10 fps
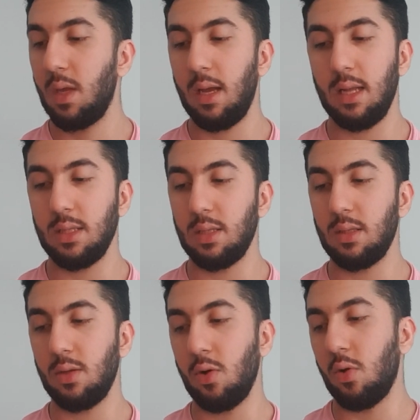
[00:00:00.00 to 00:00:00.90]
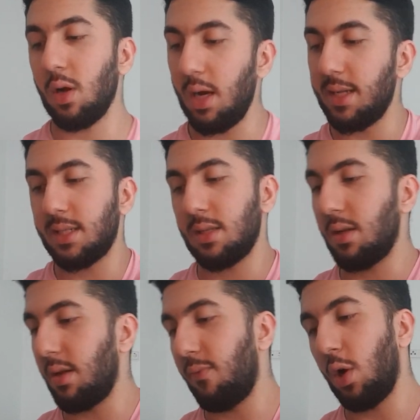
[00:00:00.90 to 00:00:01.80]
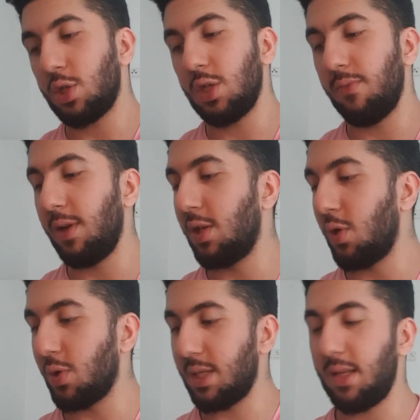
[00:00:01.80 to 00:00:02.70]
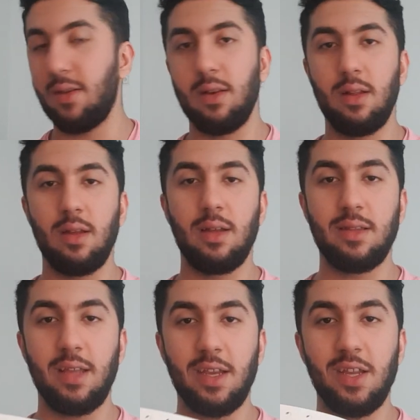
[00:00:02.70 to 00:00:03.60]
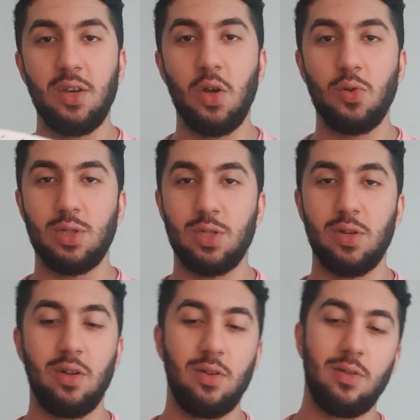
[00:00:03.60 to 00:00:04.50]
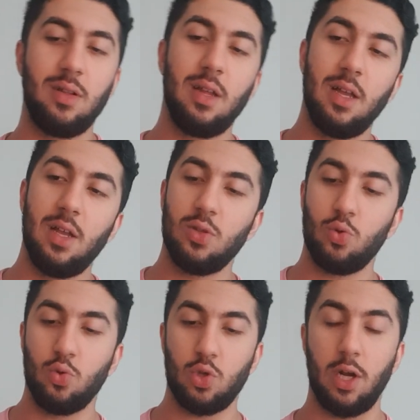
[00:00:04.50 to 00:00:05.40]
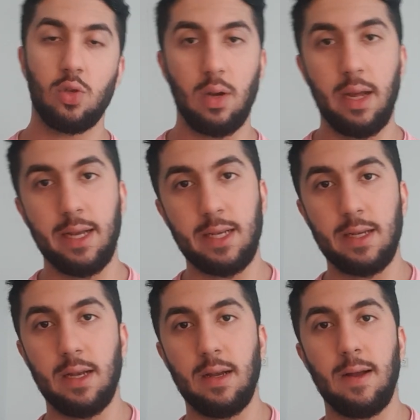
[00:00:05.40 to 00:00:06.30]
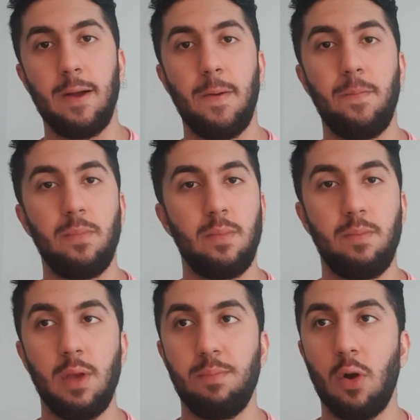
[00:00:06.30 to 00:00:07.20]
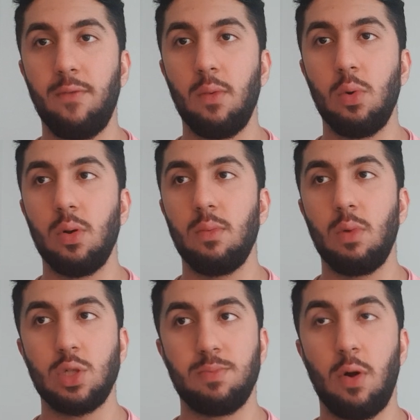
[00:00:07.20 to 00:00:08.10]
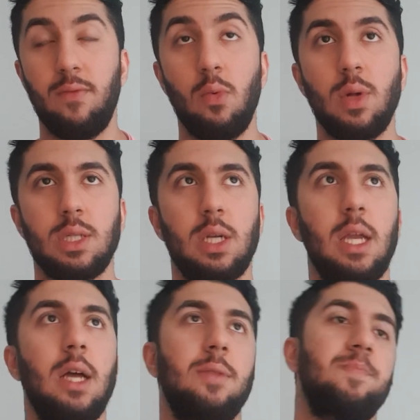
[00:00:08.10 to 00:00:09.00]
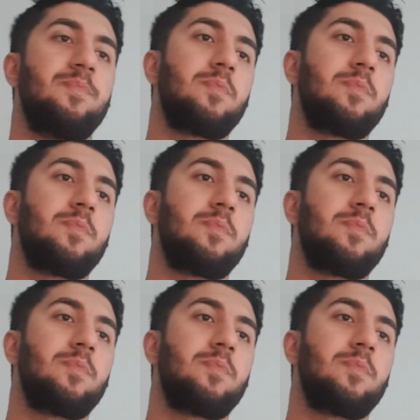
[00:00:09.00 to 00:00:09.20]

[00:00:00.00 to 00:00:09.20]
And guys, watching videos and taking notes, to try to like be profitable, much as profitable as I can.